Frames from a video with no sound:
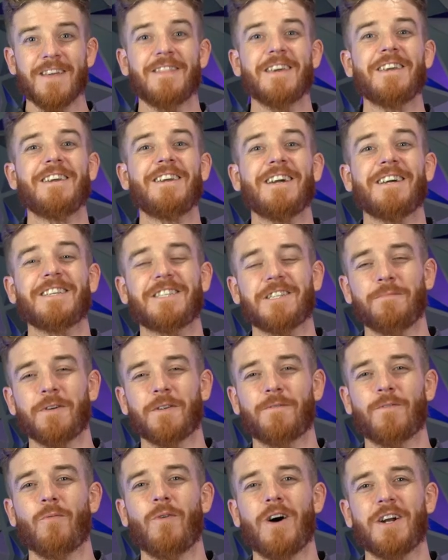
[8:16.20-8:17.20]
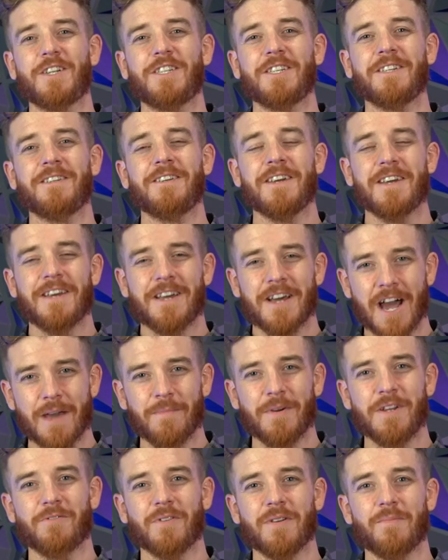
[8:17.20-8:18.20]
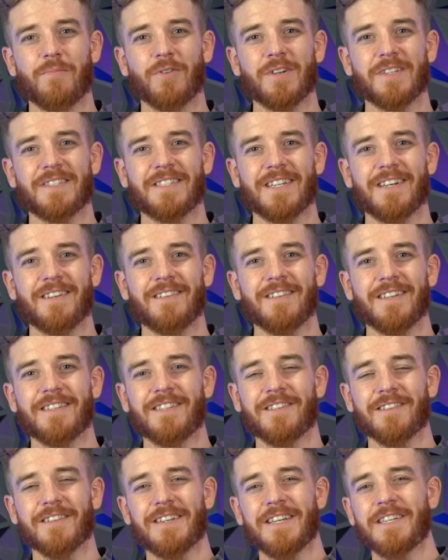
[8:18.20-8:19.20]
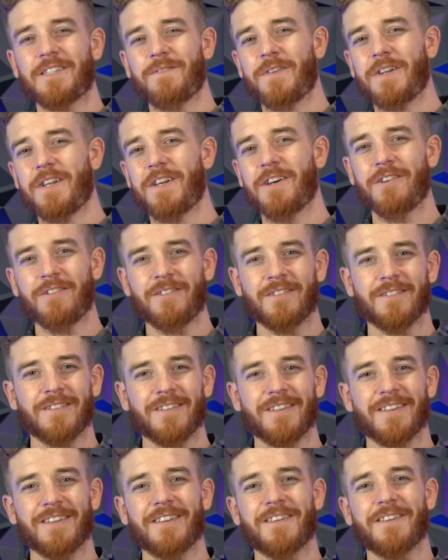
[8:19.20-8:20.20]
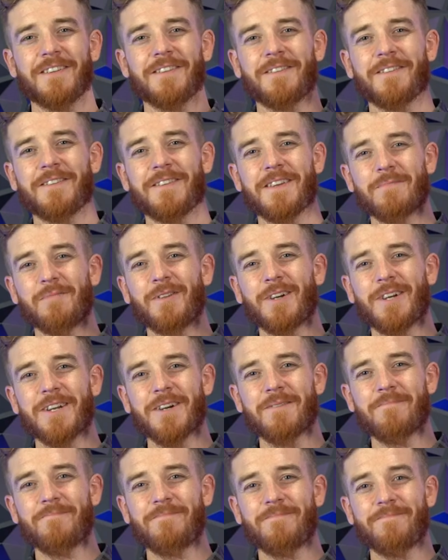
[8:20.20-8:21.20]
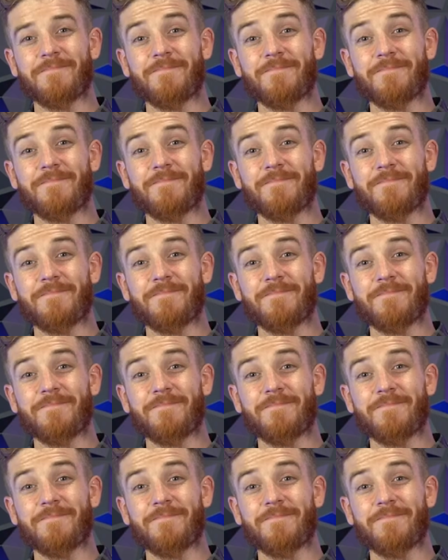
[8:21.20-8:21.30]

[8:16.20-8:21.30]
Thank you guys so much for watching. I'm Adrian Boysel. Until the next video, keep looking up.